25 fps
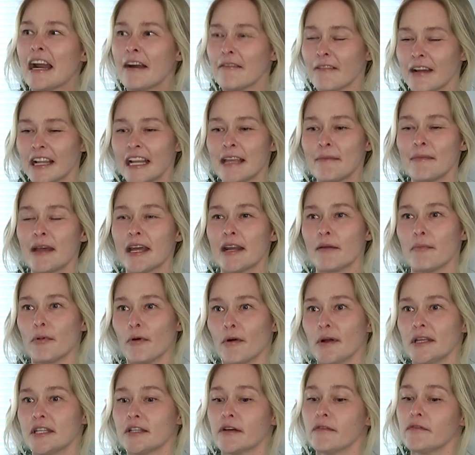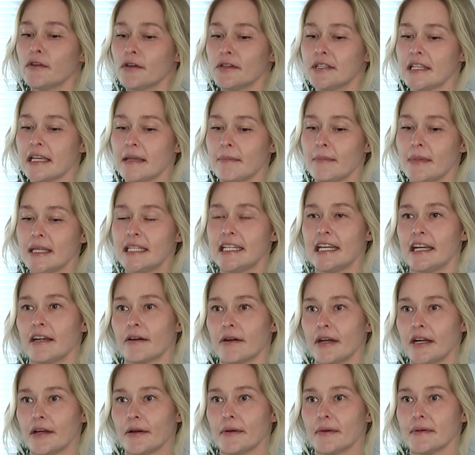I really made a point of using
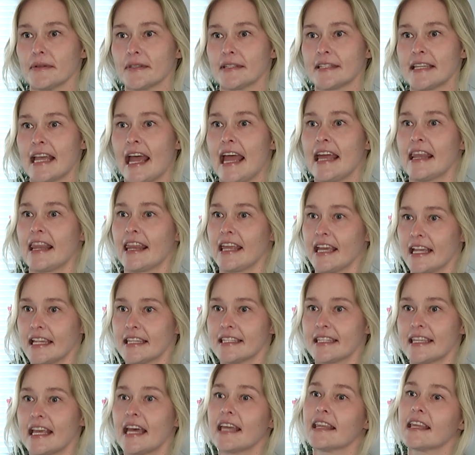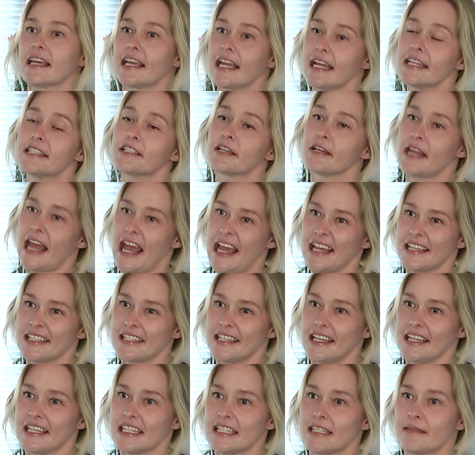materials and things that the kids could
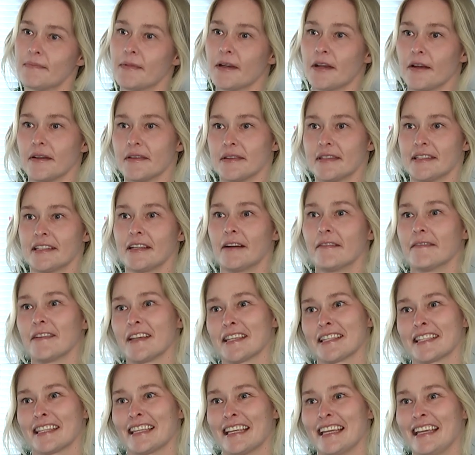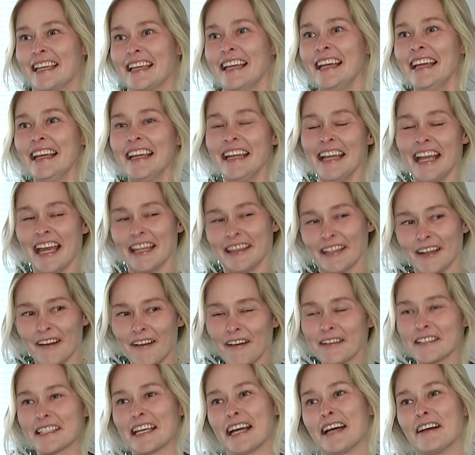access, because obviously in the
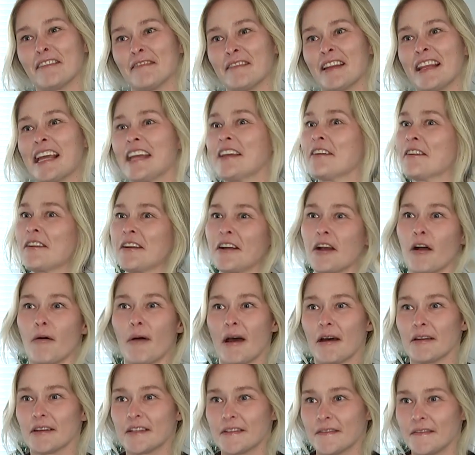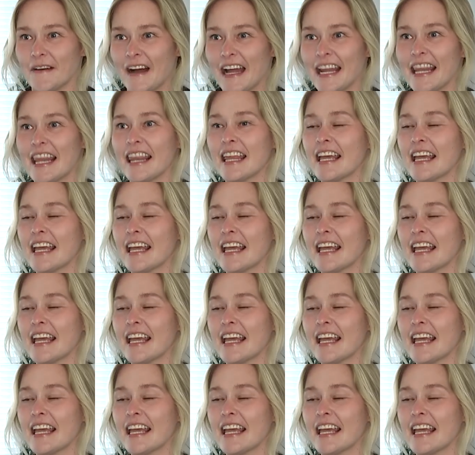lockdown they couldn't go out to find